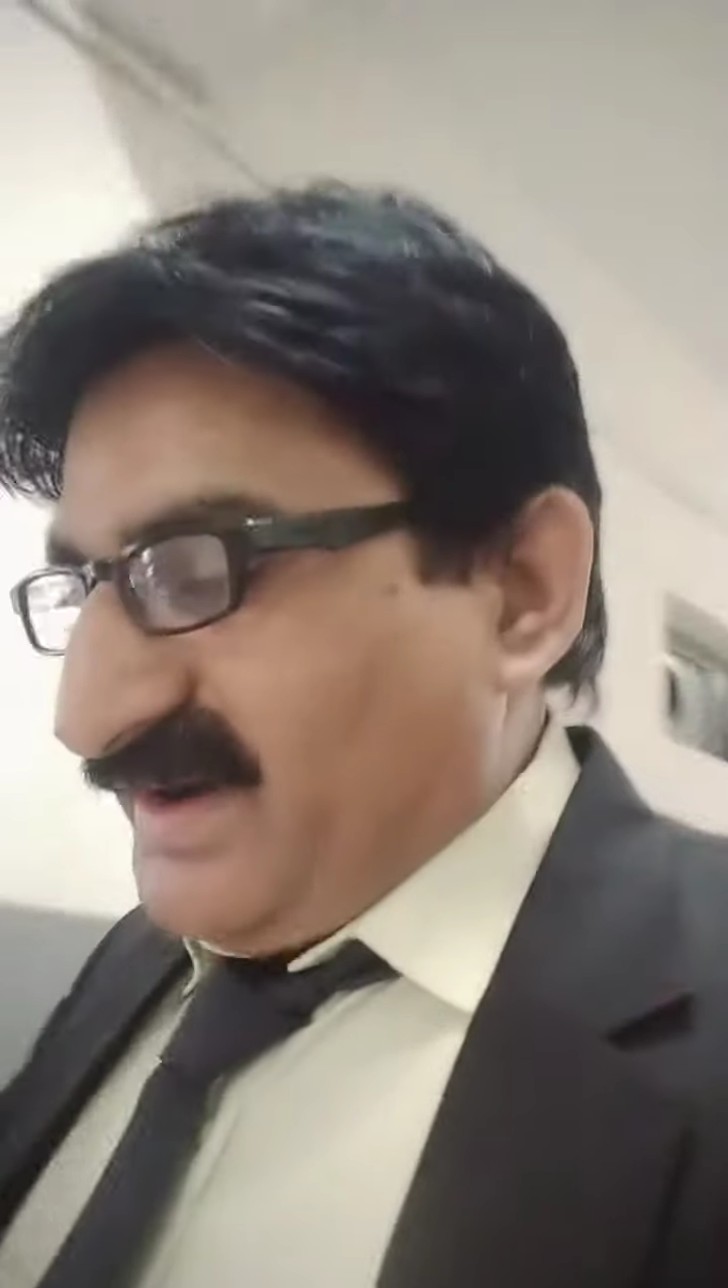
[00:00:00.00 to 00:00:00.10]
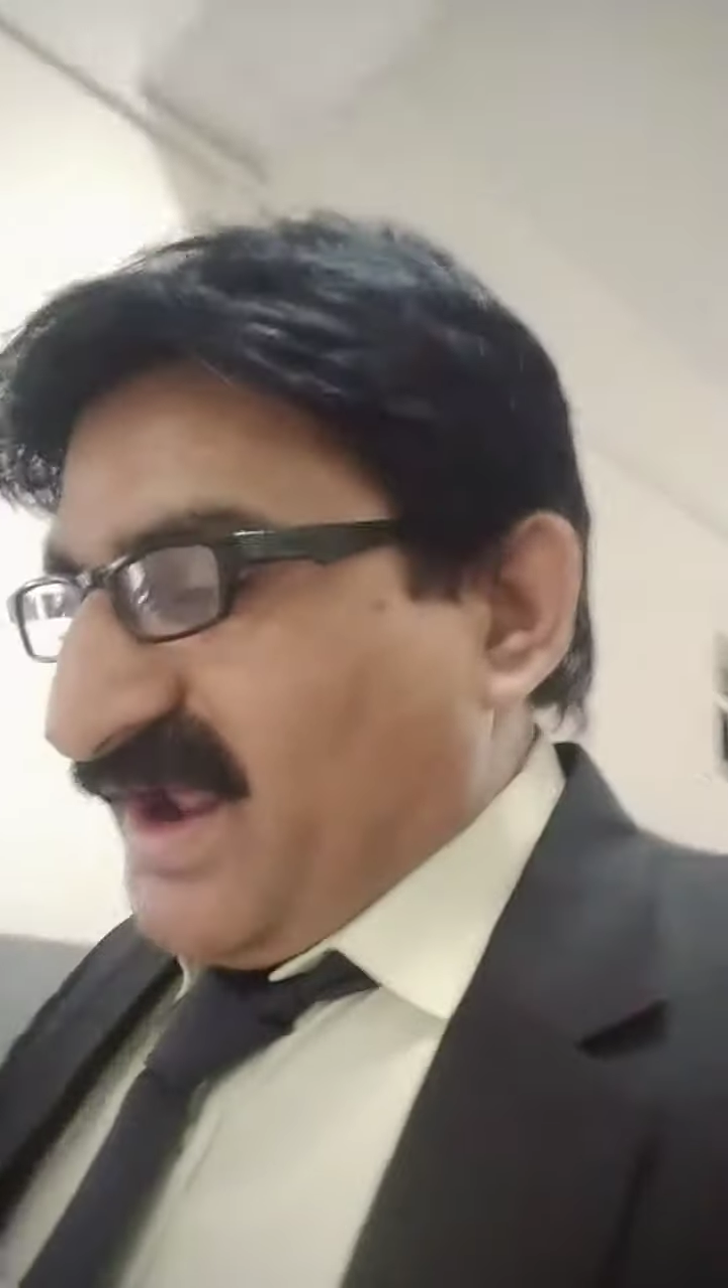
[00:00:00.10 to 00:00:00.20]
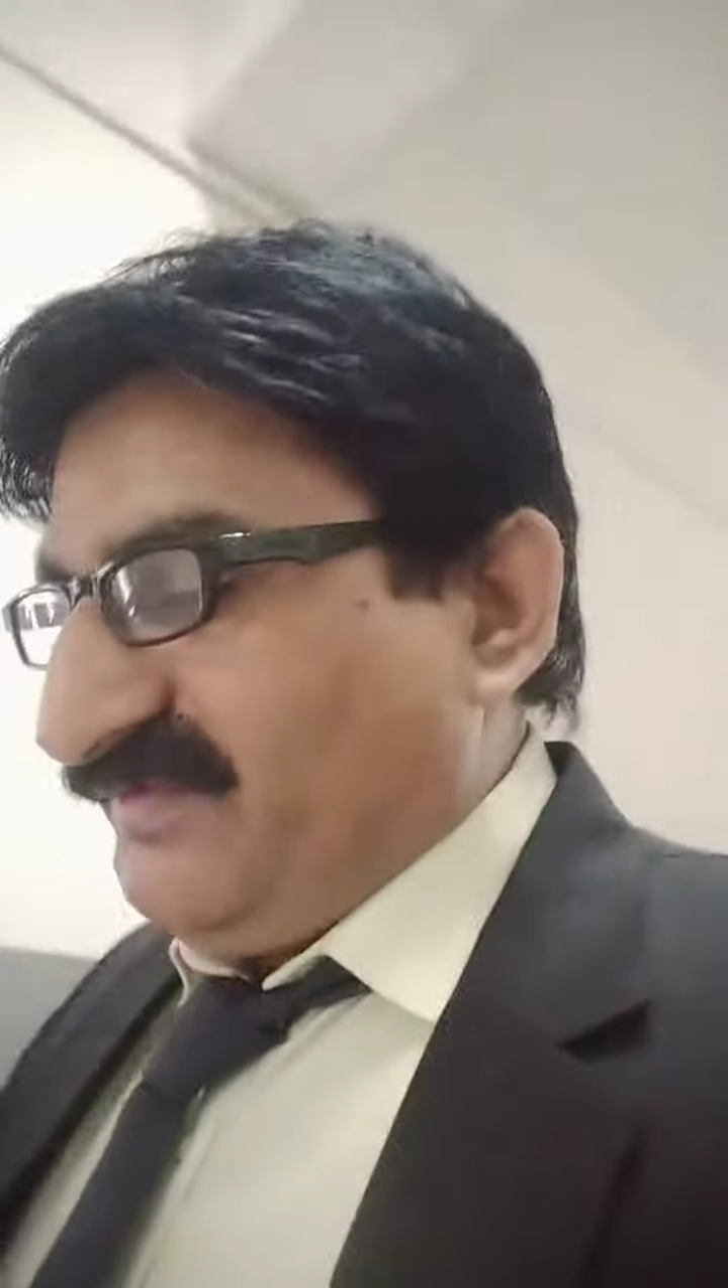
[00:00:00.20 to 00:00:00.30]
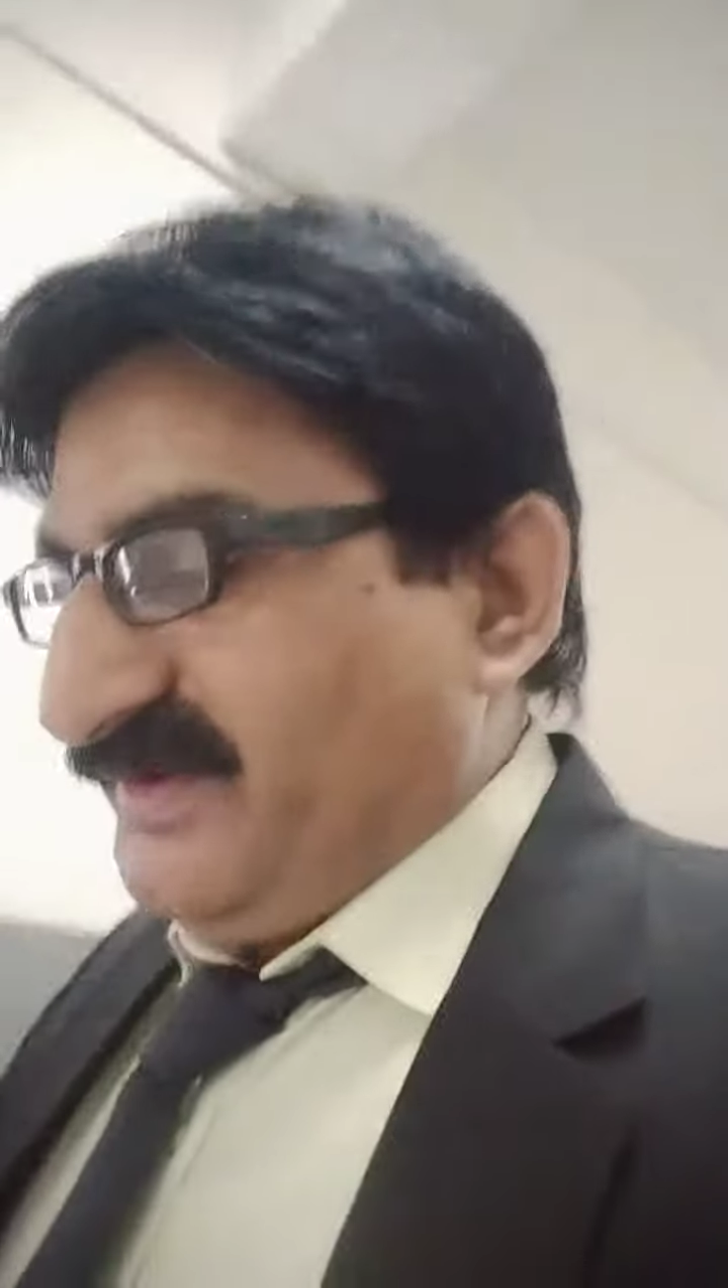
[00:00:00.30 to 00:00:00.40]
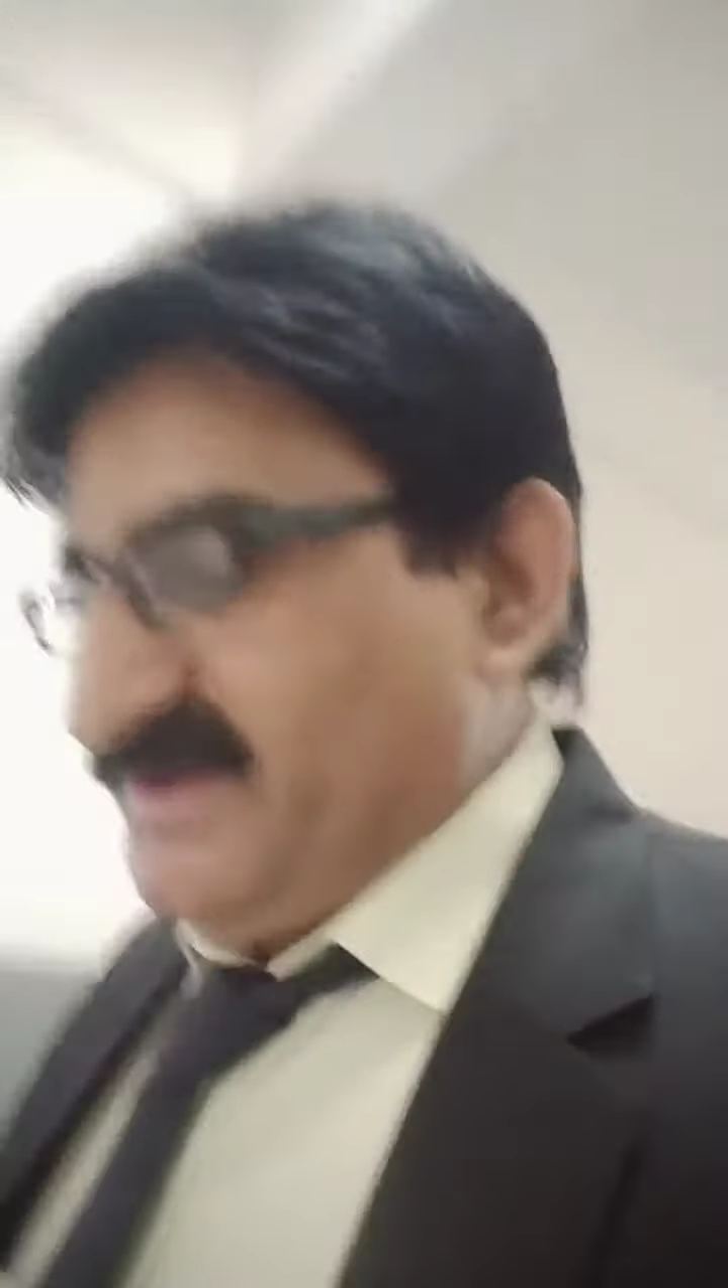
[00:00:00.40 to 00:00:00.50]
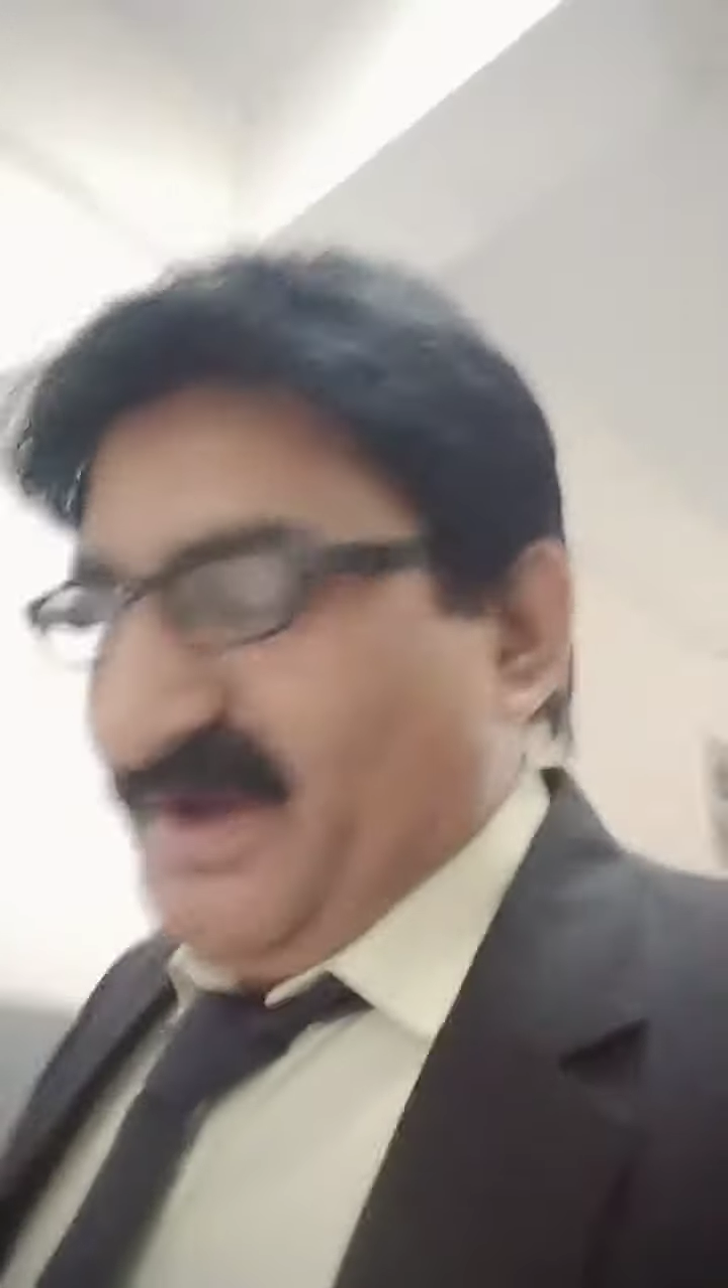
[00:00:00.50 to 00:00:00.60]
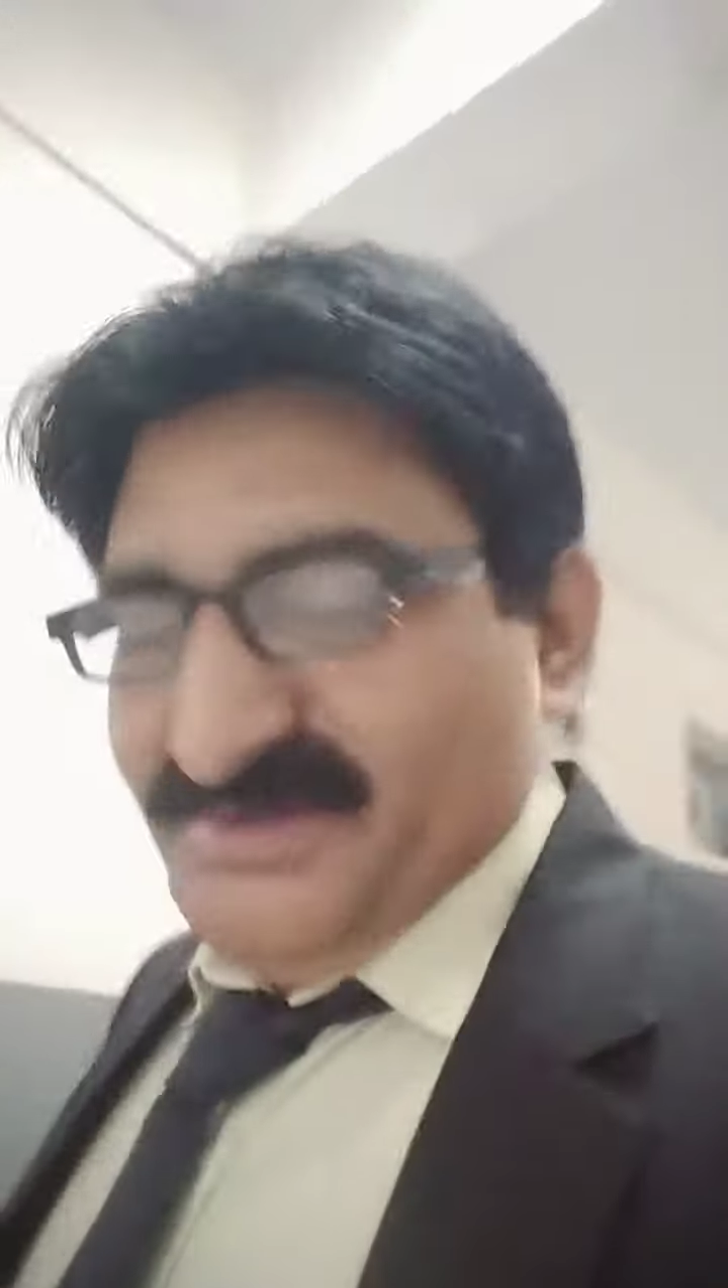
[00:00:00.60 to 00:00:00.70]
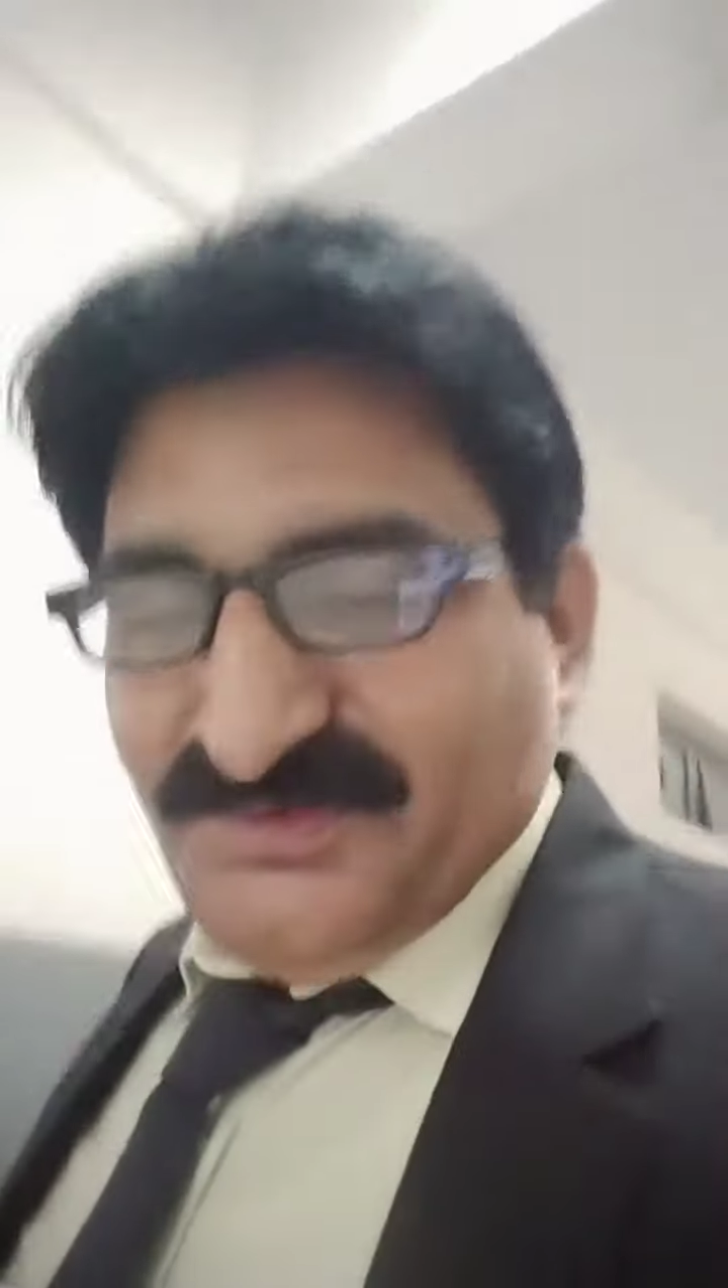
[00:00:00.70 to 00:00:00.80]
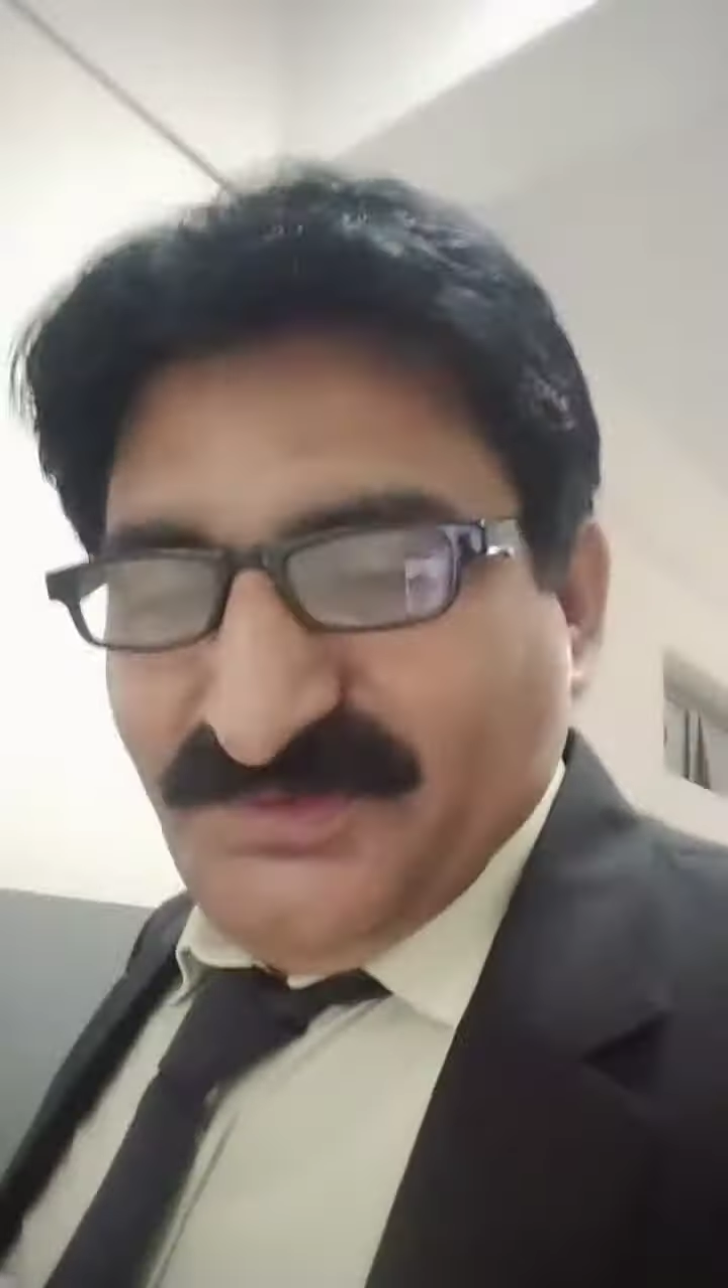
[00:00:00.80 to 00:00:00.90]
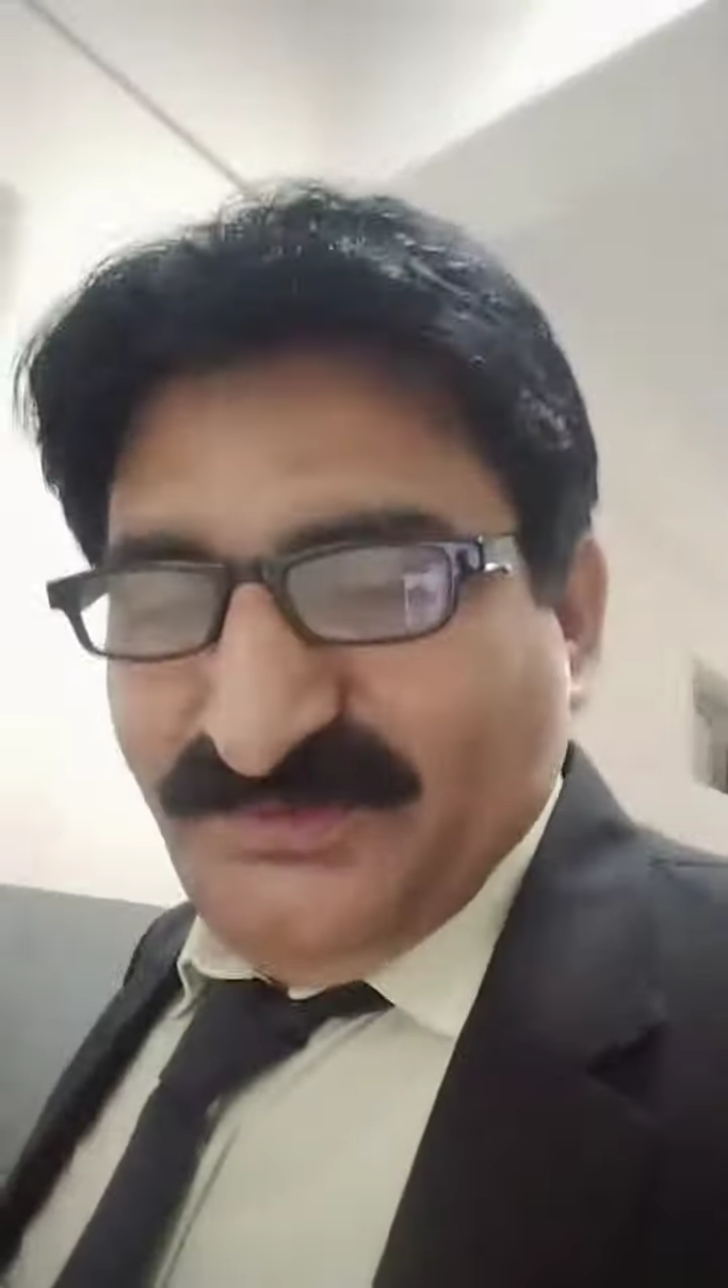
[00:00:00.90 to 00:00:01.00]

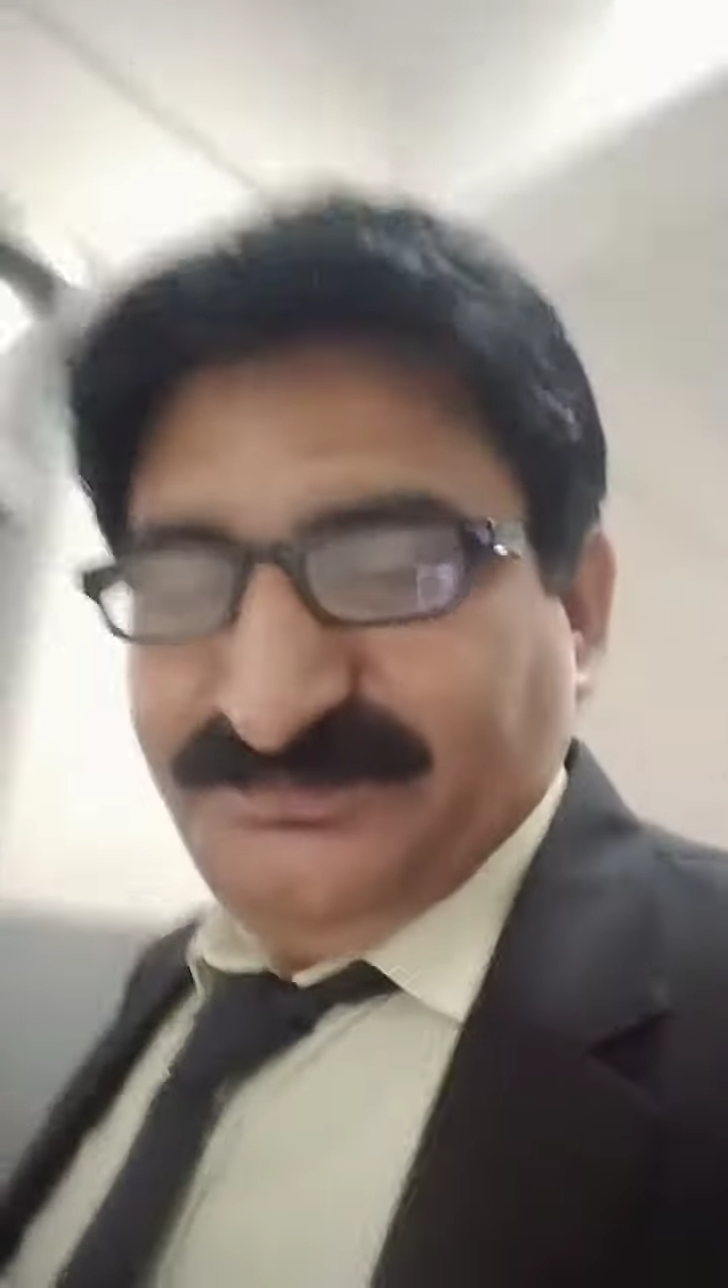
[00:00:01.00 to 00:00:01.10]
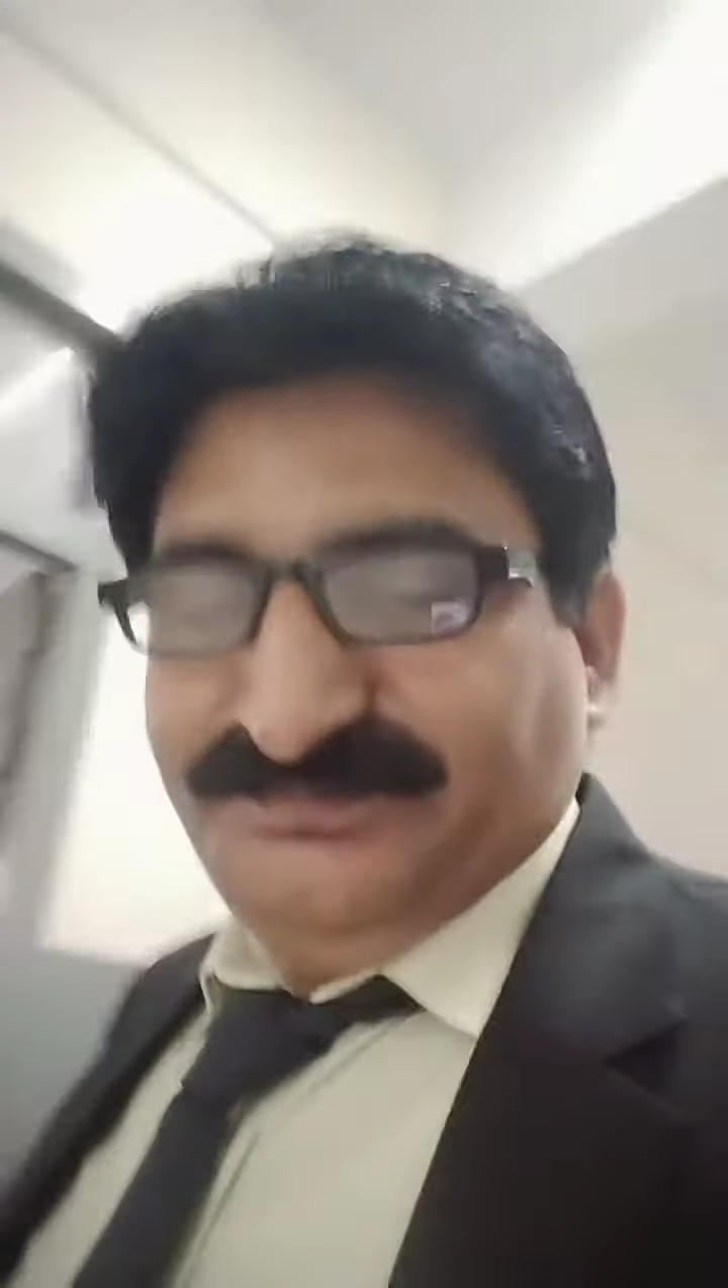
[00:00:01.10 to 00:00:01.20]
FADH2,